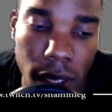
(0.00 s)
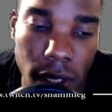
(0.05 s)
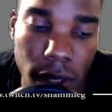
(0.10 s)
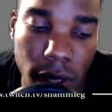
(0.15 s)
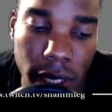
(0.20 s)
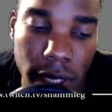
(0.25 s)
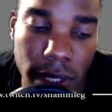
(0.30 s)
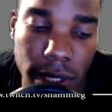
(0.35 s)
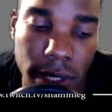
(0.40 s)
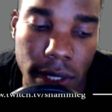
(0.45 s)

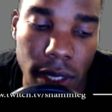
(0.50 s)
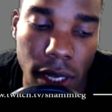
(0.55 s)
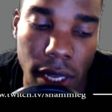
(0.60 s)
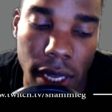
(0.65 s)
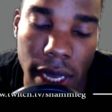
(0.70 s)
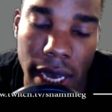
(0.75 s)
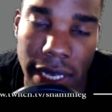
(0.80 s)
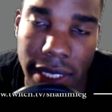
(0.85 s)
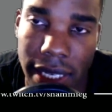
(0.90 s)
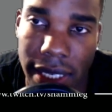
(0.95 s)
This,
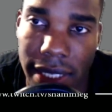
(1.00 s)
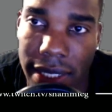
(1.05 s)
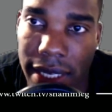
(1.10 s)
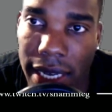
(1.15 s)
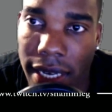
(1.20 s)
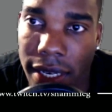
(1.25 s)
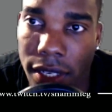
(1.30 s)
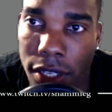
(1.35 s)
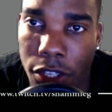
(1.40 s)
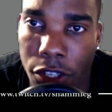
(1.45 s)
as I
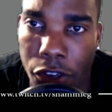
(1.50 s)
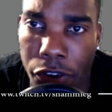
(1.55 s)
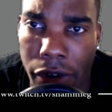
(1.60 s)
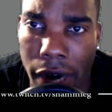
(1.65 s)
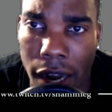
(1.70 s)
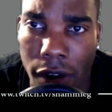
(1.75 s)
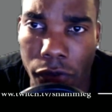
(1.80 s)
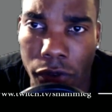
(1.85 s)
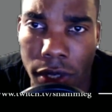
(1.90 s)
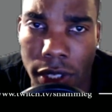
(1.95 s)
said, you're
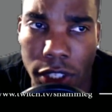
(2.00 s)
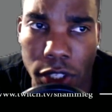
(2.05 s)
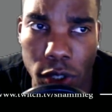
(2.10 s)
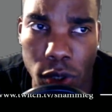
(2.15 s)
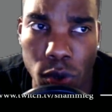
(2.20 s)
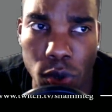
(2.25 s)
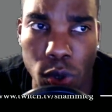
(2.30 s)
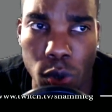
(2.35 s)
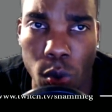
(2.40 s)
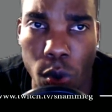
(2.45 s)
not really
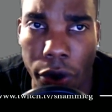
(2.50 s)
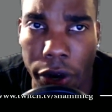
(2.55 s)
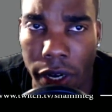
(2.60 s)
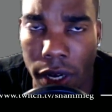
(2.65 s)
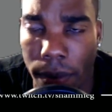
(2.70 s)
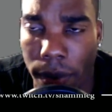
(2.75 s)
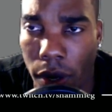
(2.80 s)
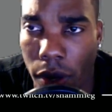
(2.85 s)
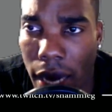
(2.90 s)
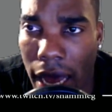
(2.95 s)
too worried
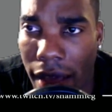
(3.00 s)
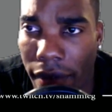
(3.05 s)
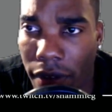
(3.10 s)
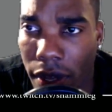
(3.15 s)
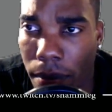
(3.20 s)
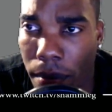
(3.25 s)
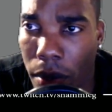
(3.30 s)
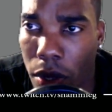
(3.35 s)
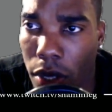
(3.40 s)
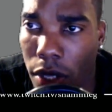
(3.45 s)
about having
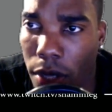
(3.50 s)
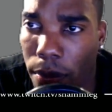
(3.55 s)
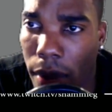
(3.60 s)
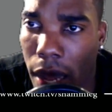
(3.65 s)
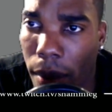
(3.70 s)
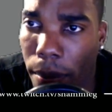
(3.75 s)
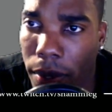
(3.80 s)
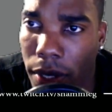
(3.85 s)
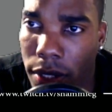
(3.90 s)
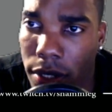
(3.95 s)
Milk of the
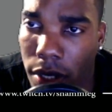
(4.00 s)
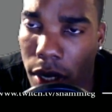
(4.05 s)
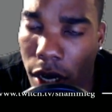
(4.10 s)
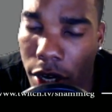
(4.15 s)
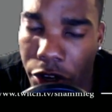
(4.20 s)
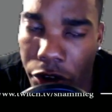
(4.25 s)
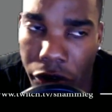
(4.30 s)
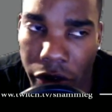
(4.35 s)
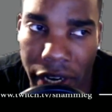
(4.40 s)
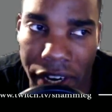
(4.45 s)
Poppies on
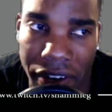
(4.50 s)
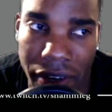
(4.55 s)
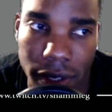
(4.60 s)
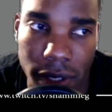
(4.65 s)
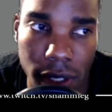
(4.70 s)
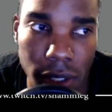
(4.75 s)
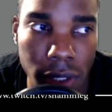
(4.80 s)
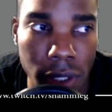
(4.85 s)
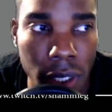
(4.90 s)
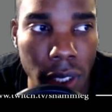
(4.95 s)
your
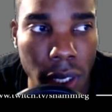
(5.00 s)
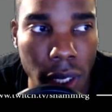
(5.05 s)
characters.